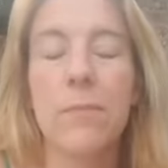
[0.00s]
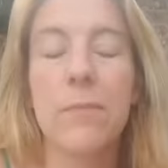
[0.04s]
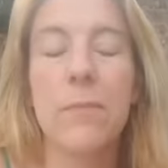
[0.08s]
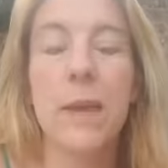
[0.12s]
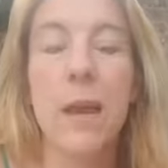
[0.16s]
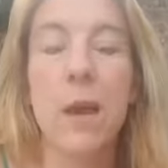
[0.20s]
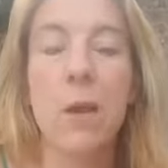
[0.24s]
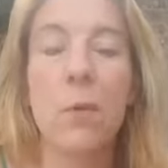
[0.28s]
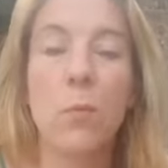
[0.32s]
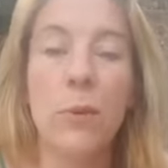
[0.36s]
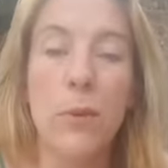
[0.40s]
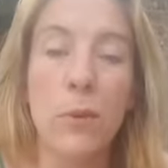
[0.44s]

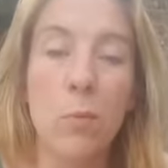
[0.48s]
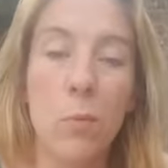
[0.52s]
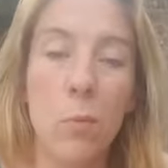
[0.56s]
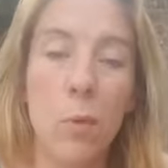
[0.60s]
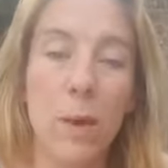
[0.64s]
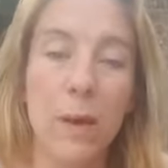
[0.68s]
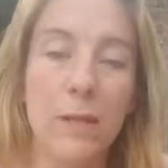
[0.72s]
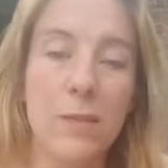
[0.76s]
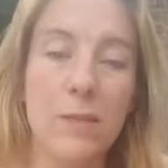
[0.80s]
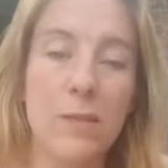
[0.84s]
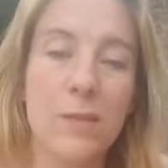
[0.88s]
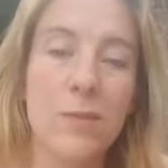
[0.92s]
that we
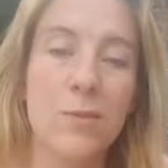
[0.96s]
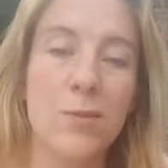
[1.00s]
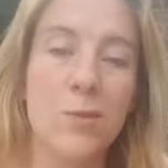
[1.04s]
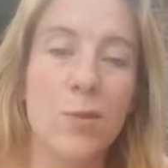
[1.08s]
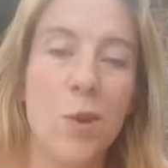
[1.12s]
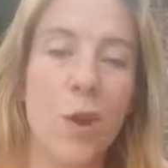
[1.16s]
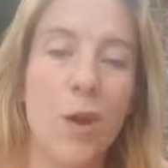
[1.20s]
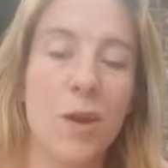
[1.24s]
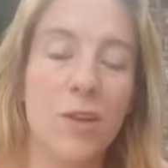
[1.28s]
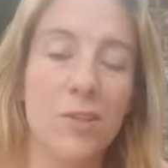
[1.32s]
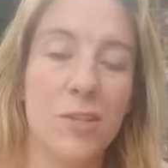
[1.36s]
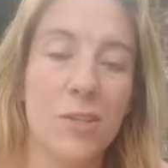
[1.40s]
want,
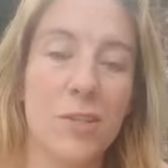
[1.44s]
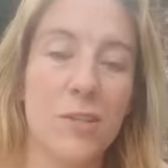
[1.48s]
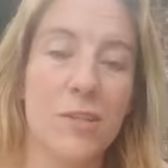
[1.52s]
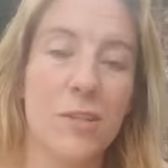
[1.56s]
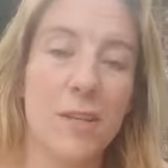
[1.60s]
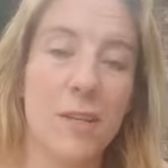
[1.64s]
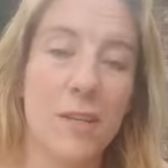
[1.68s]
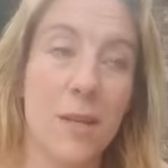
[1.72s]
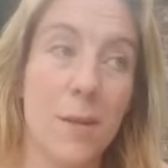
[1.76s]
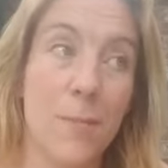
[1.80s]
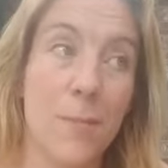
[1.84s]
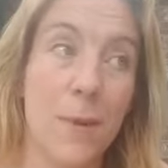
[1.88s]
not
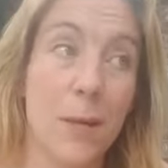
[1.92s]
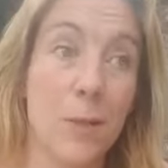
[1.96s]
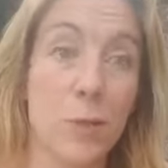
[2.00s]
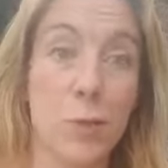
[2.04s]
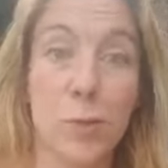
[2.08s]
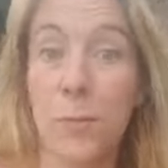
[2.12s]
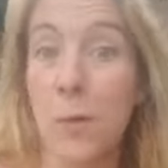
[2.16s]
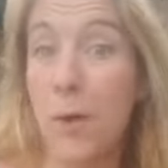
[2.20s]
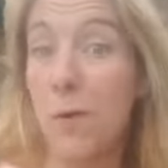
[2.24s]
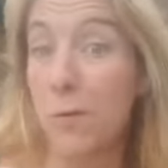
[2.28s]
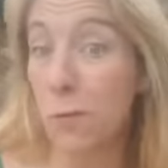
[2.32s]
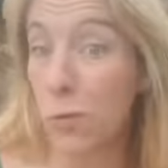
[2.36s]
just in the
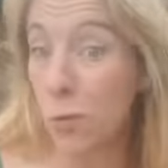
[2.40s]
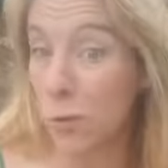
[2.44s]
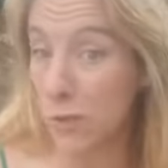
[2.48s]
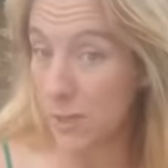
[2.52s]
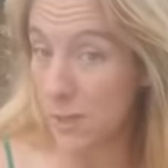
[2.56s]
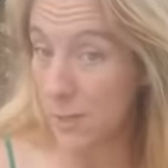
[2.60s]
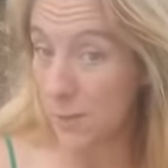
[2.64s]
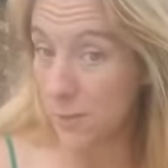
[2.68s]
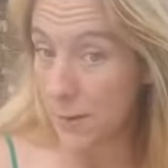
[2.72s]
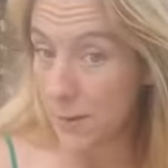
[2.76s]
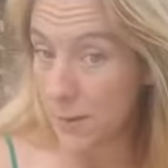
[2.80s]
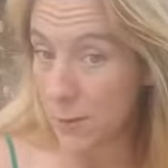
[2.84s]
bedroom. Of
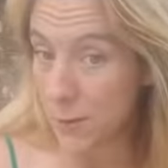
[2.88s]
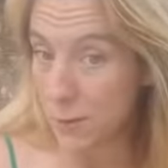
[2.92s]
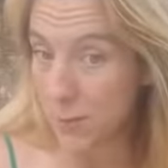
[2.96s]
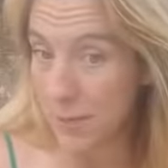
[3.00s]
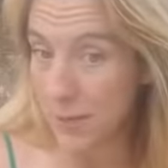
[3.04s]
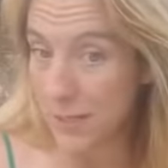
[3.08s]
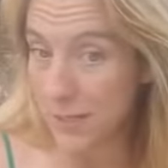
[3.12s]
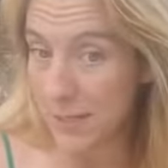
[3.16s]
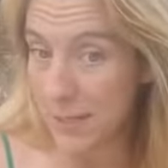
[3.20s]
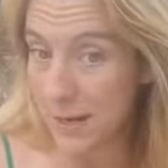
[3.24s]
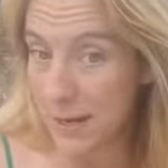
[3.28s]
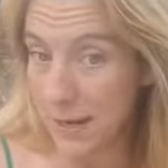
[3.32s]
course, the
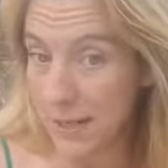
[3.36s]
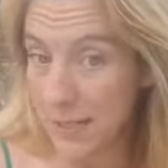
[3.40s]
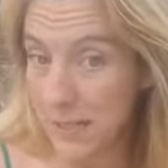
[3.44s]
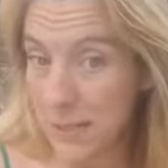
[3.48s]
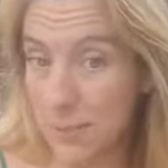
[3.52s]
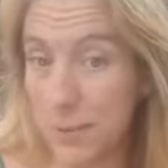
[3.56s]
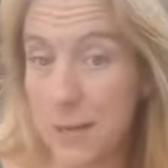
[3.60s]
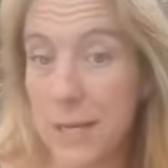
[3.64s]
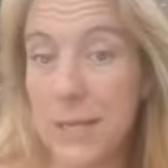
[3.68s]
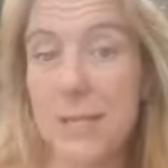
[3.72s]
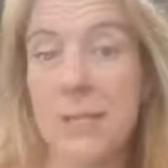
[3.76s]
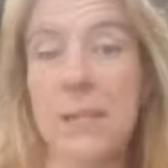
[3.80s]
bedroom is a
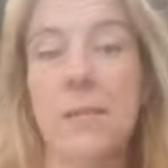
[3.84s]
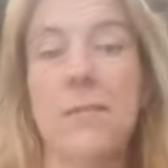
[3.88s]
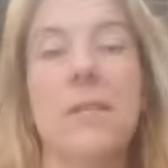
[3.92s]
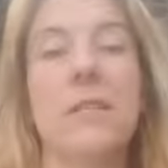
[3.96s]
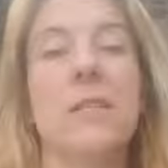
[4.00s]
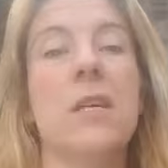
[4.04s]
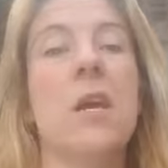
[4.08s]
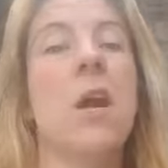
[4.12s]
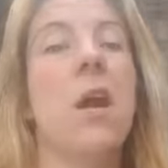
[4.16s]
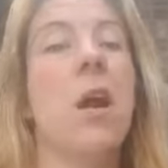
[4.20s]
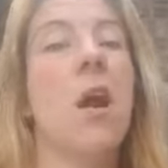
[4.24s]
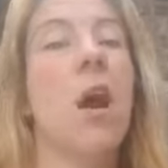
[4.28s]
nice piece of
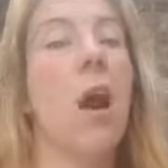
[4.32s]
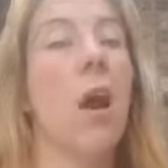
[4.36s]
it.